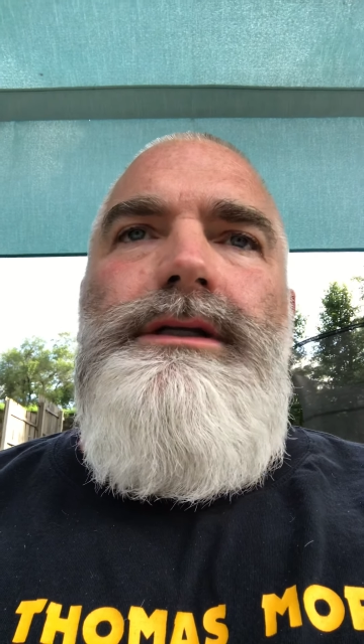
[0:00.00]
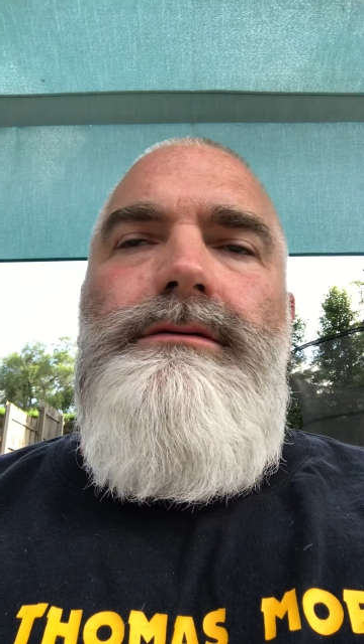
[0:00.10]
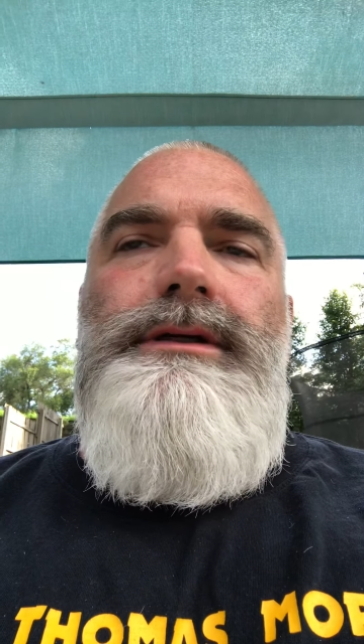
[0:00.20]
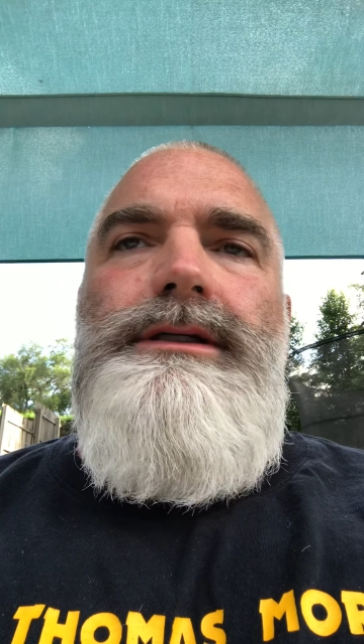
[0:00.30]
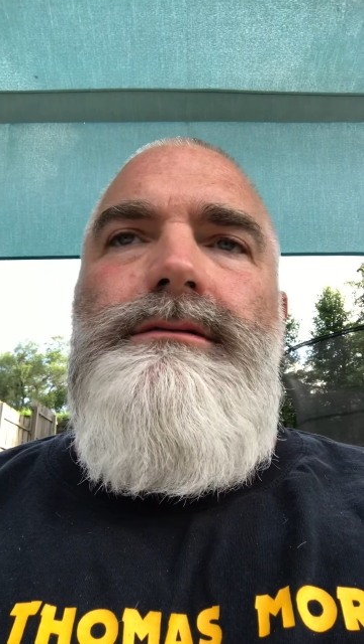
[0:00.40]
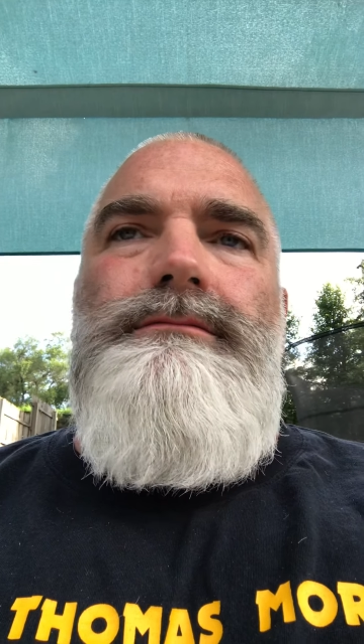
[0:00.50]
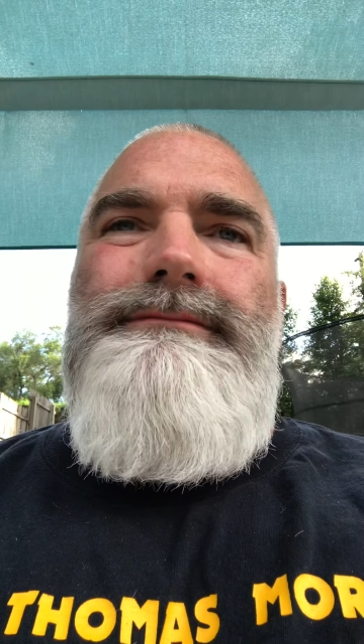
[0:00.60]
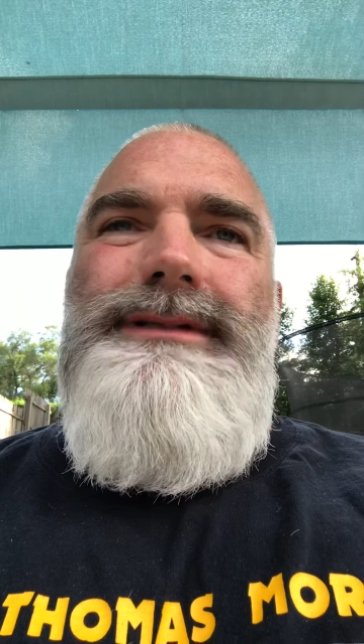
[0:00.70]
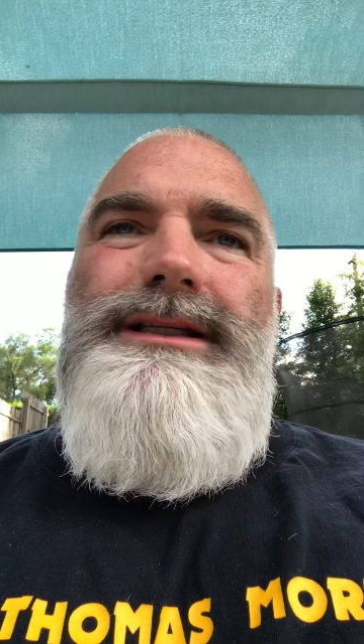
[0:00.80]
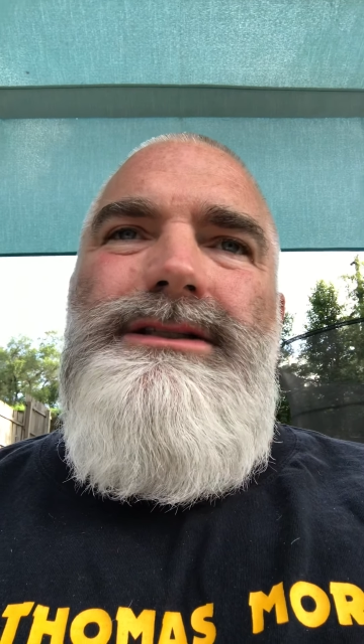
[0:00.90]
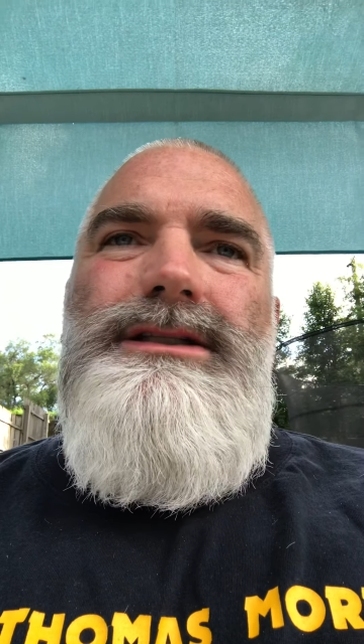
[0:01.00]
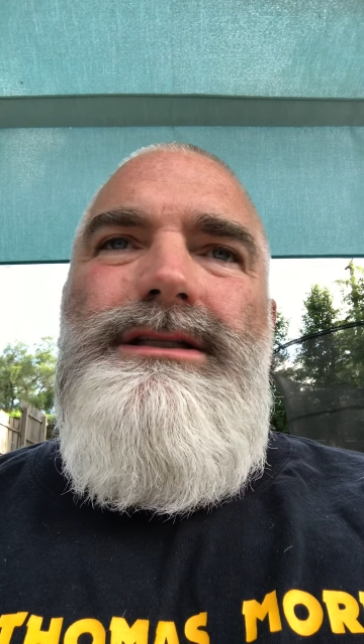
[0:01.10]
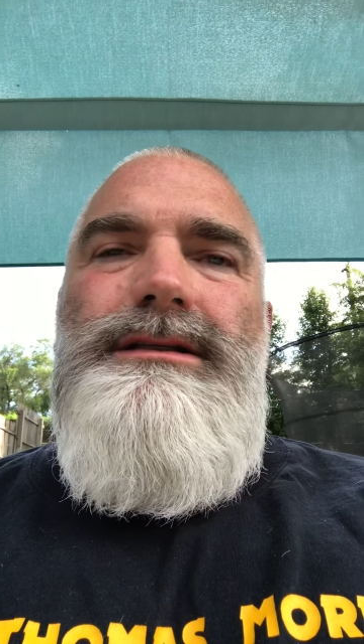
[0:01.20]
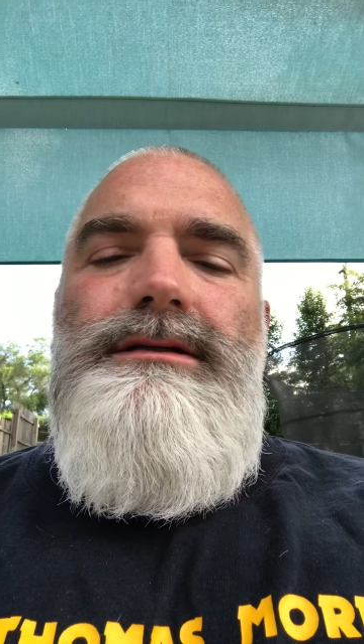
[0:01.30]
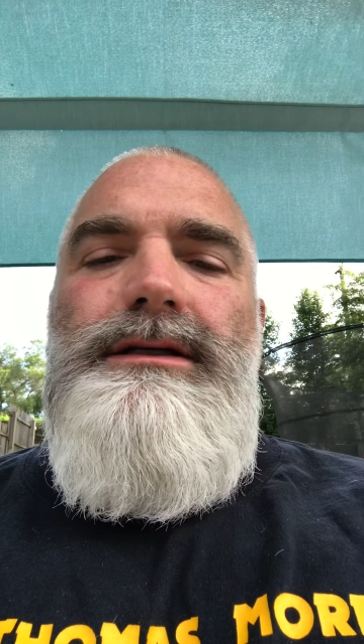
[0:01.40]
You don't like, it's
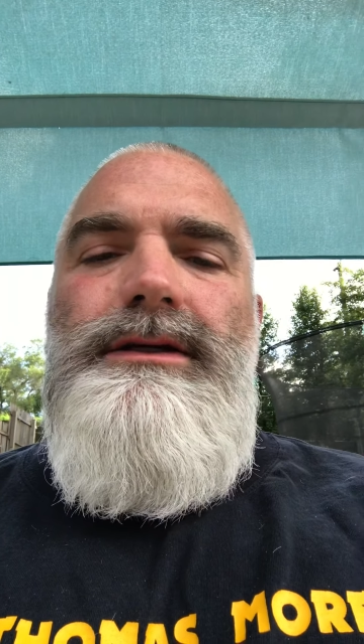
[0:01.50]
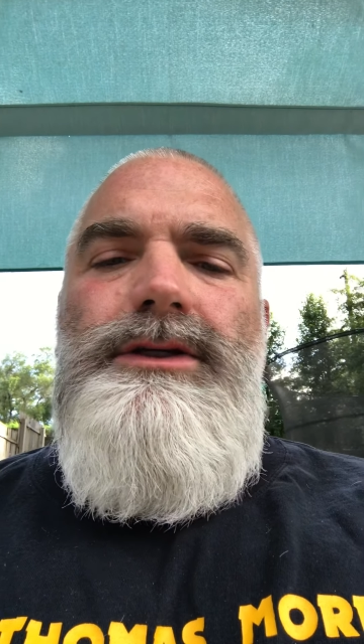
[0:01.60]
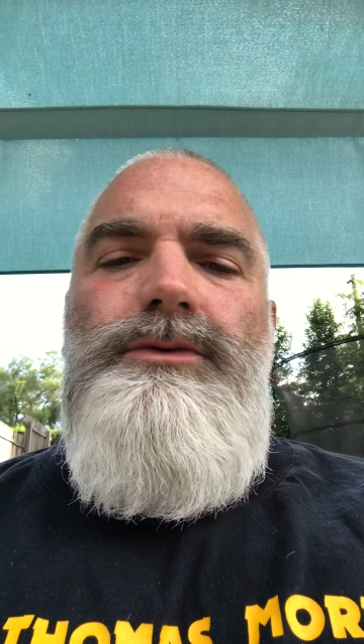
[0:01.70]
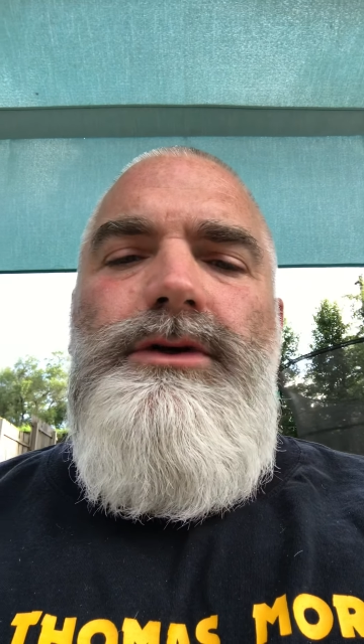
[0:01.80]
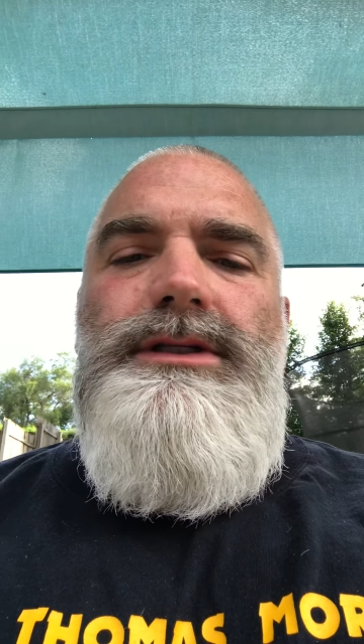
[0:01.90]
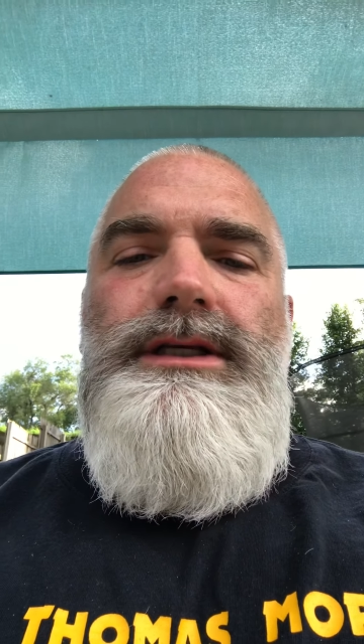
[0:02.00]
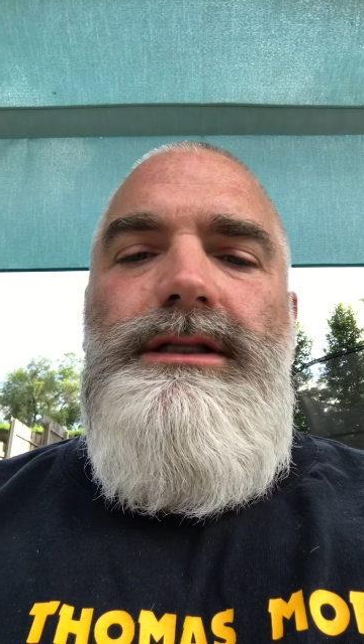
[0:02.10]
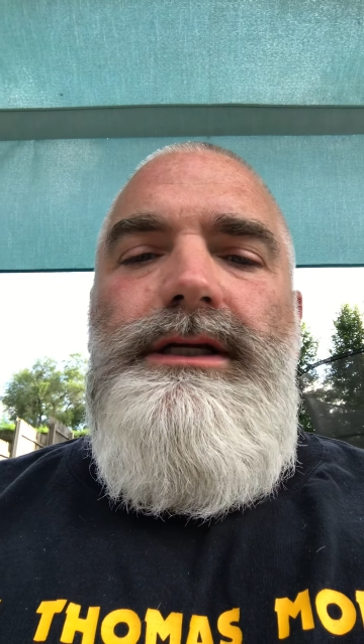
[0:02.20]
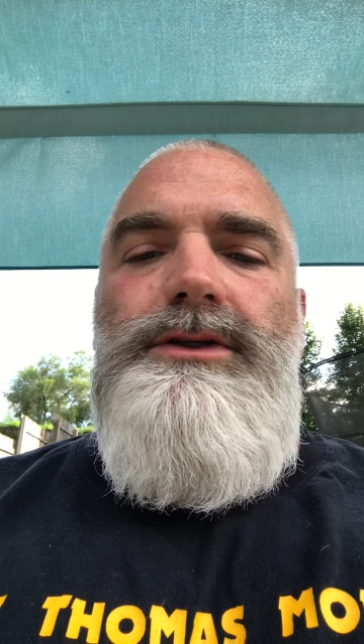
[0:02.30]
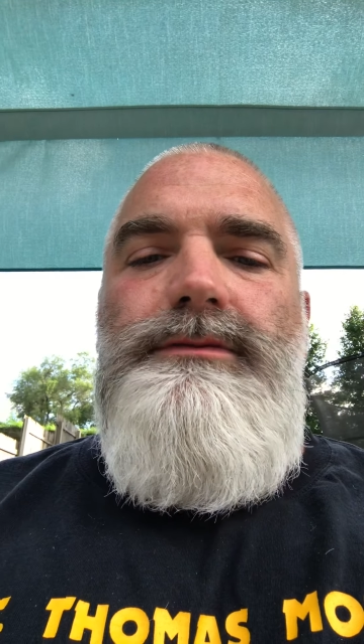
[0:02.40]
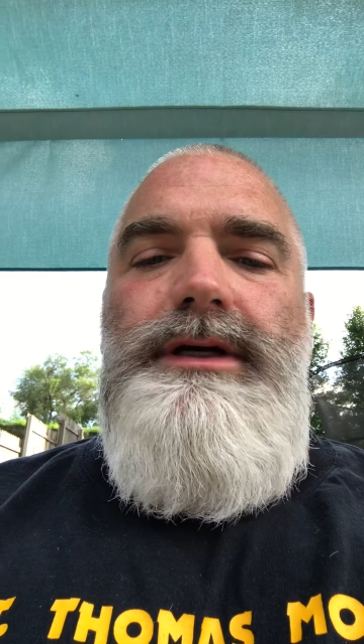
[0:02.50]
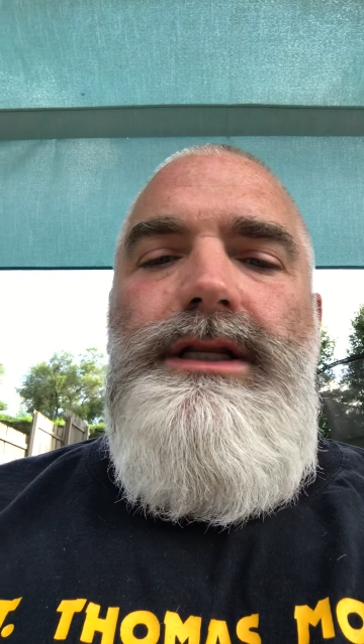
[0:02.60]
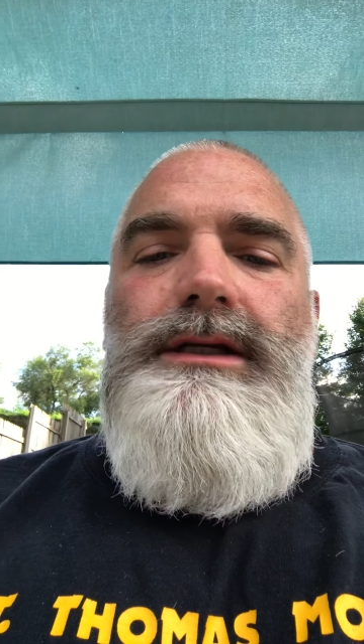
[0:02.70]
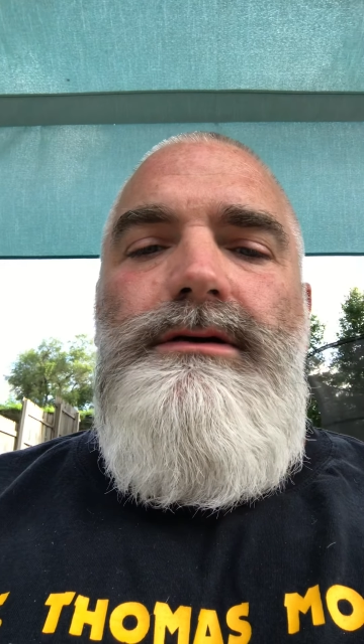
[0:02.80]
just, you weren't seeing like dramatic,